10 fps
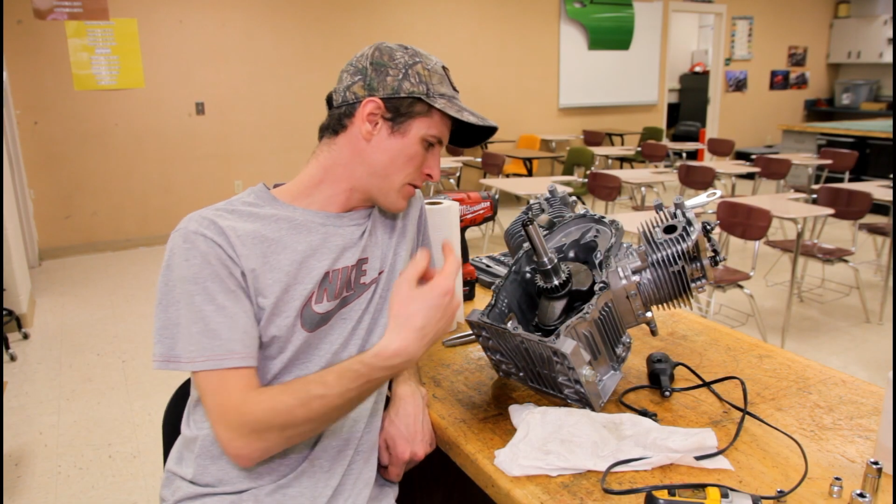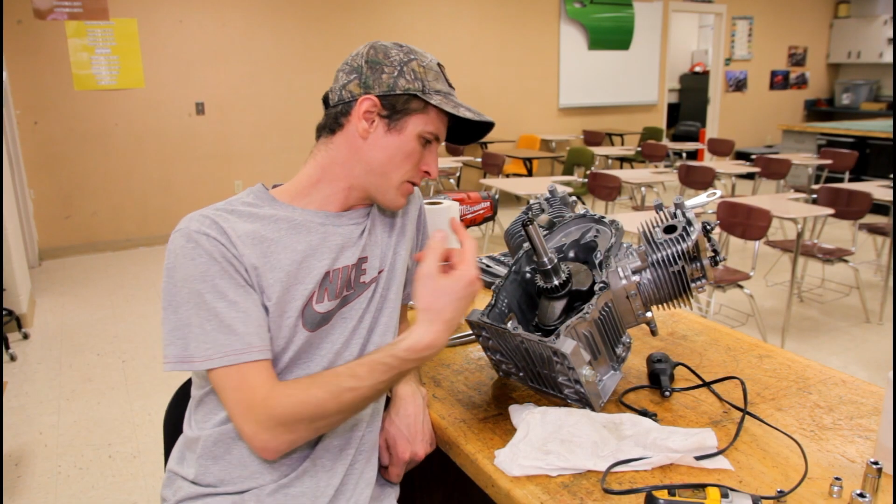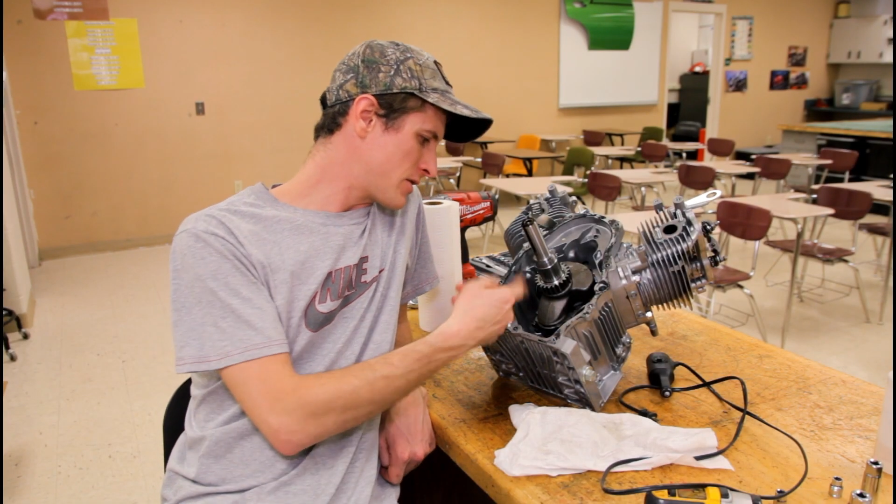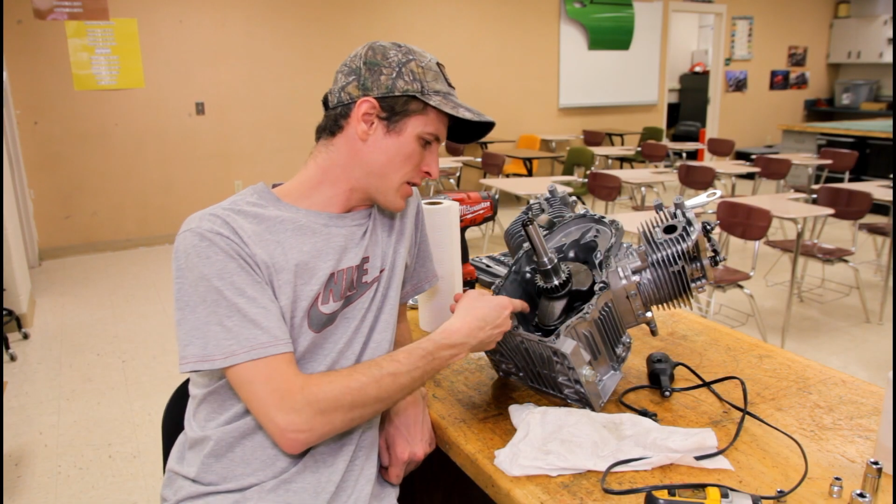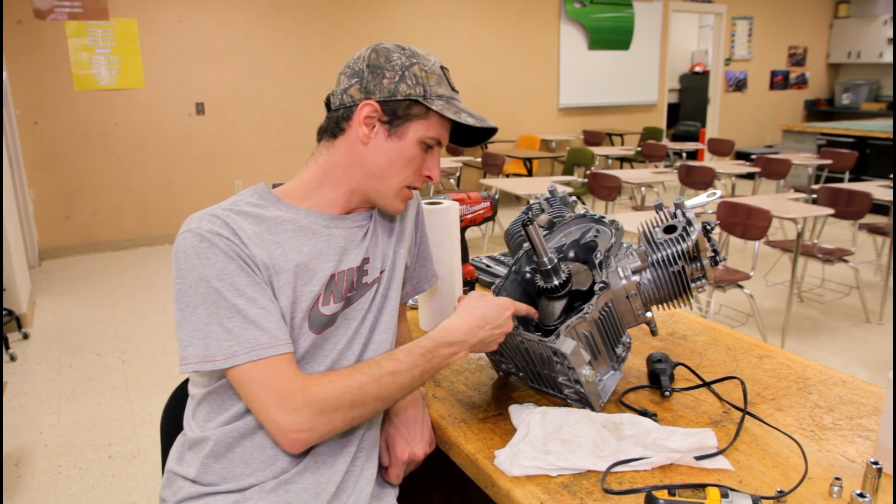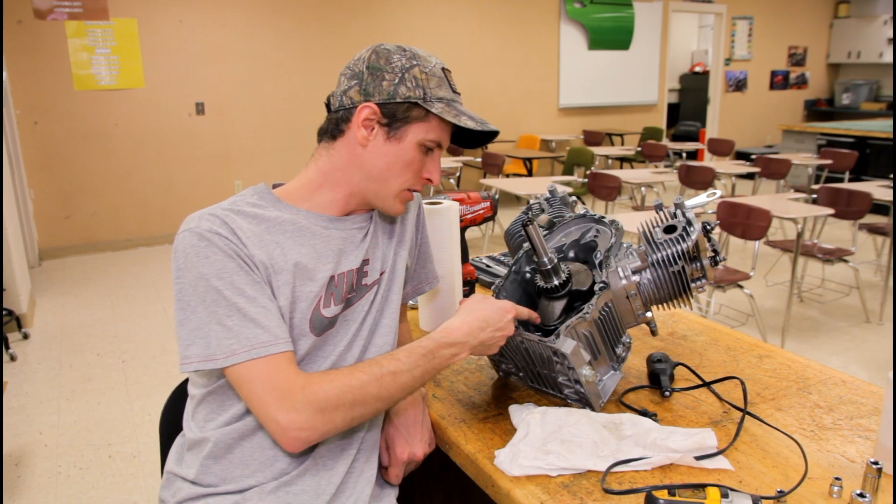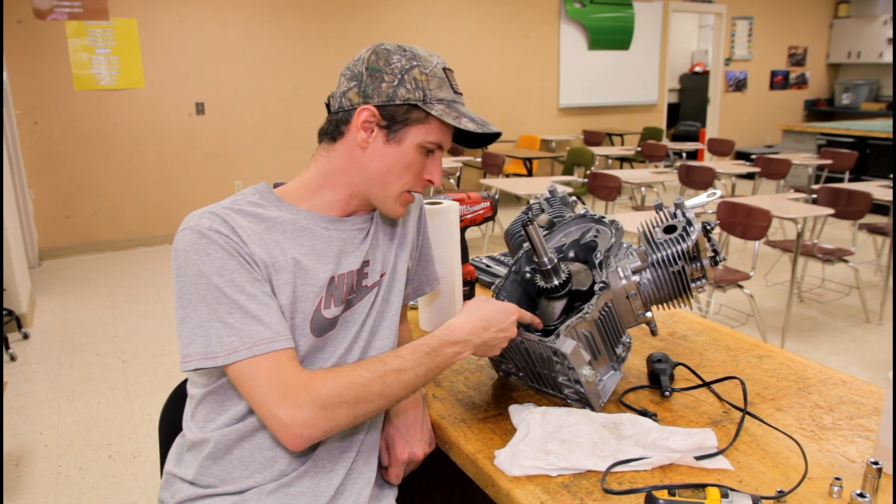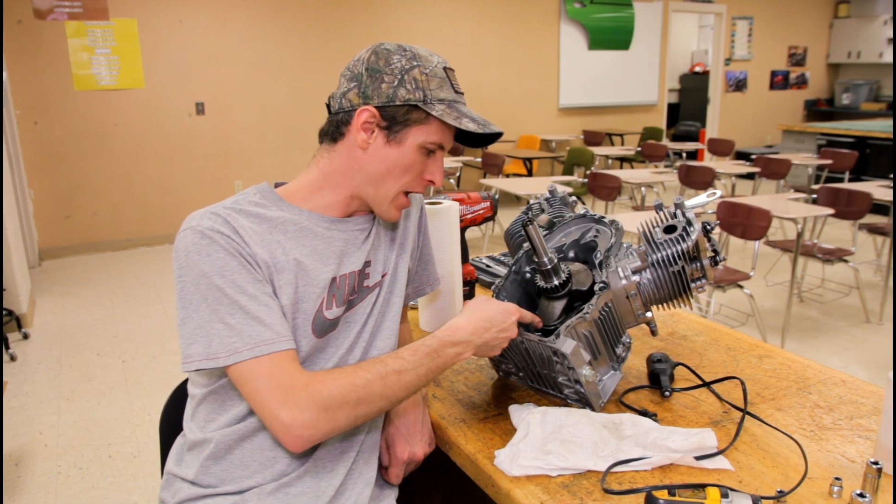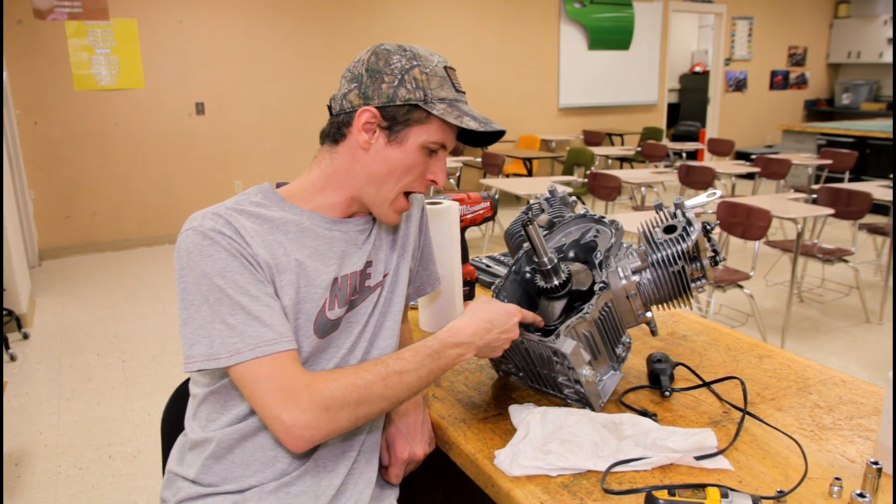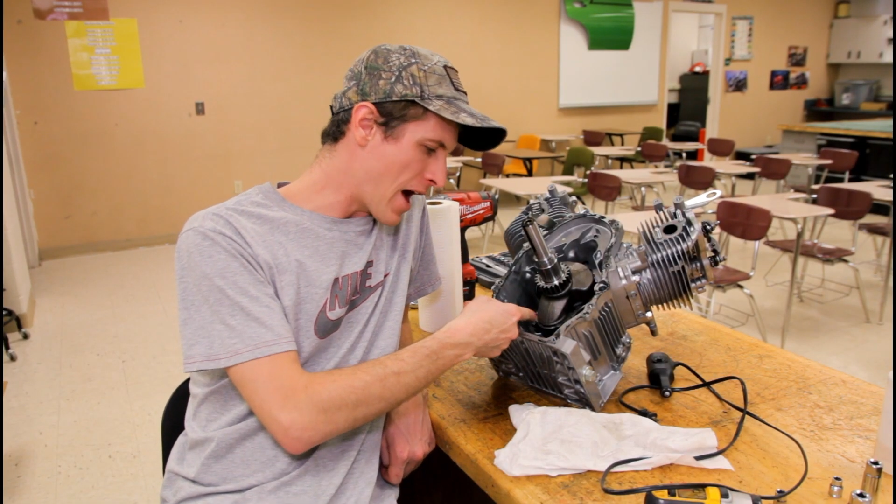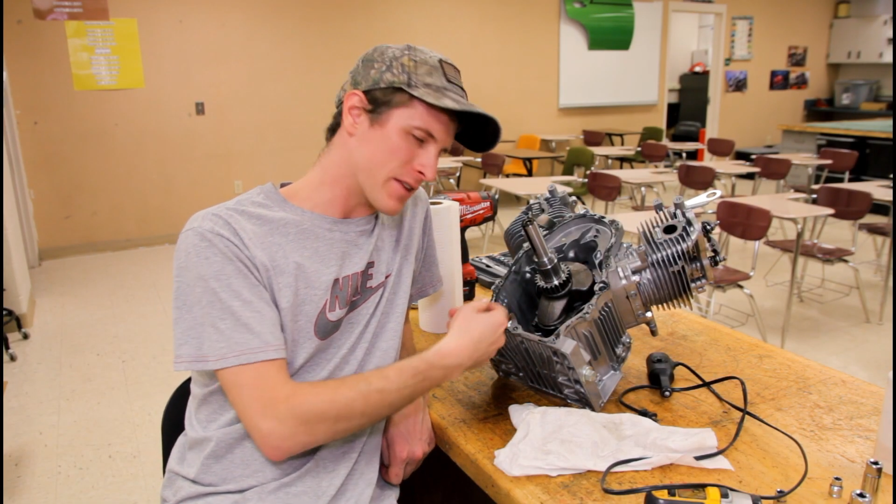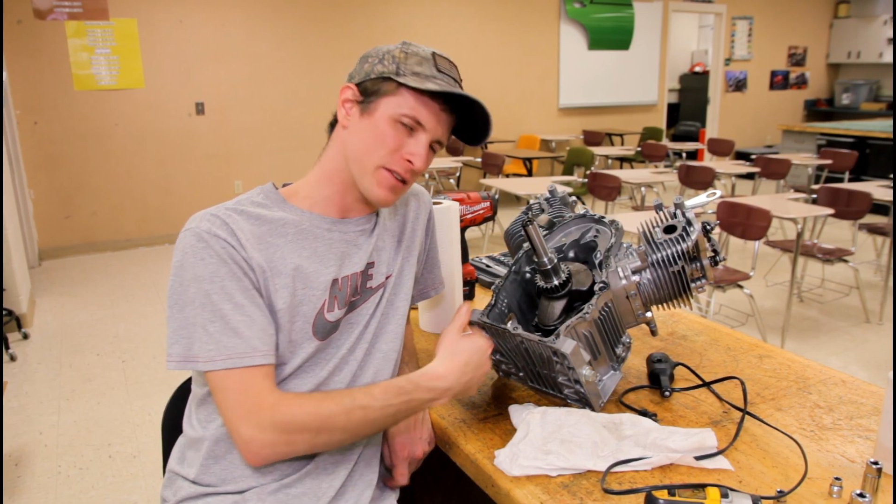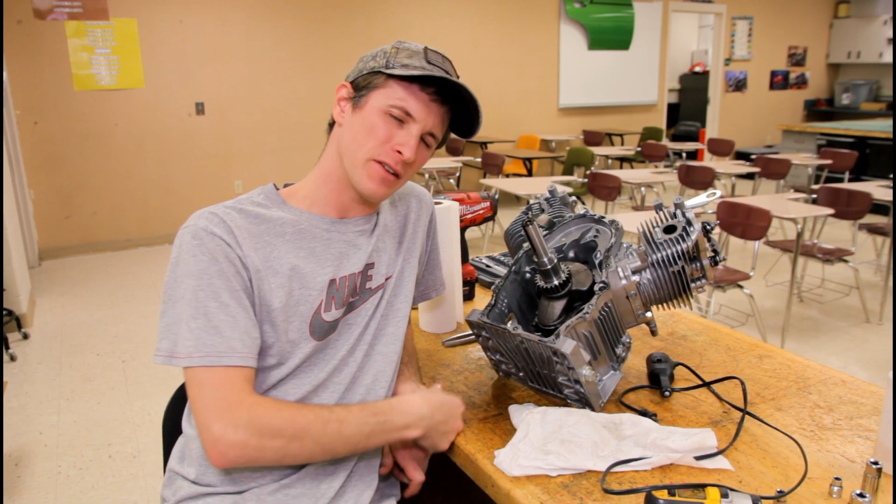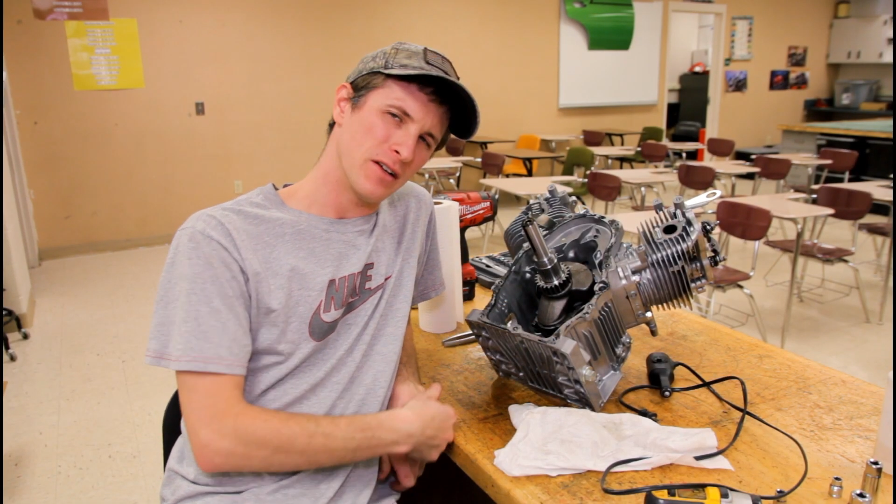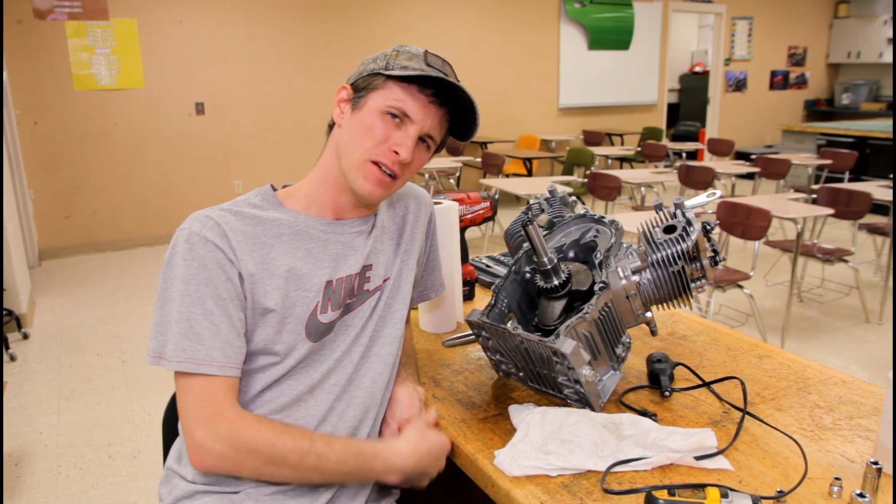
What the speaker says: we're going to take a look at